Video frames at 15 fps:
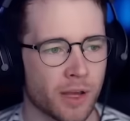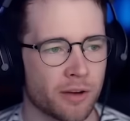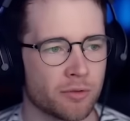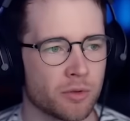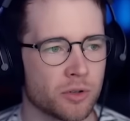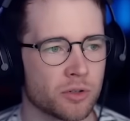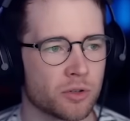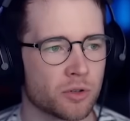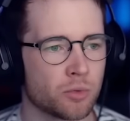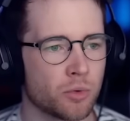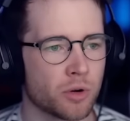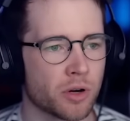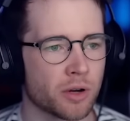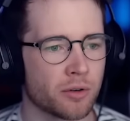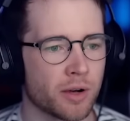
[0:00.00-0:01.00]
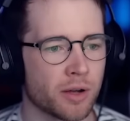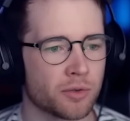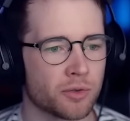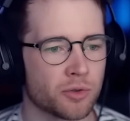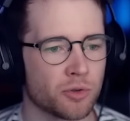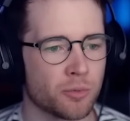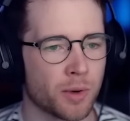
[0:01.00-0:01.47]
Everyone's just walking
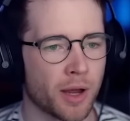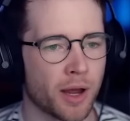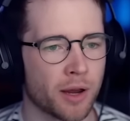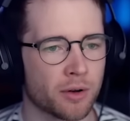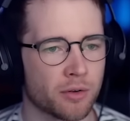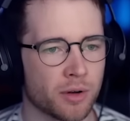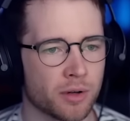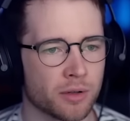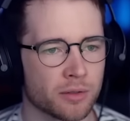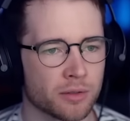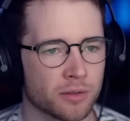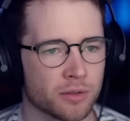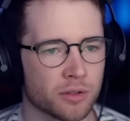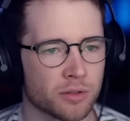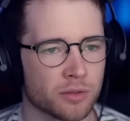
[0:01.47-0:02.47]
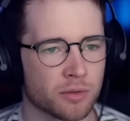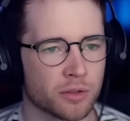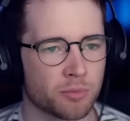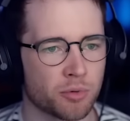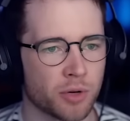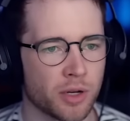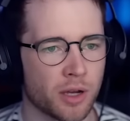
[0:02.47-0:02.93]
around super angry. It's,
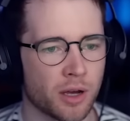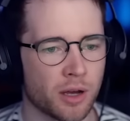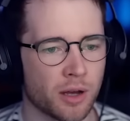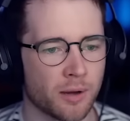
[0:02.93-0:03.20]
pretty, uh,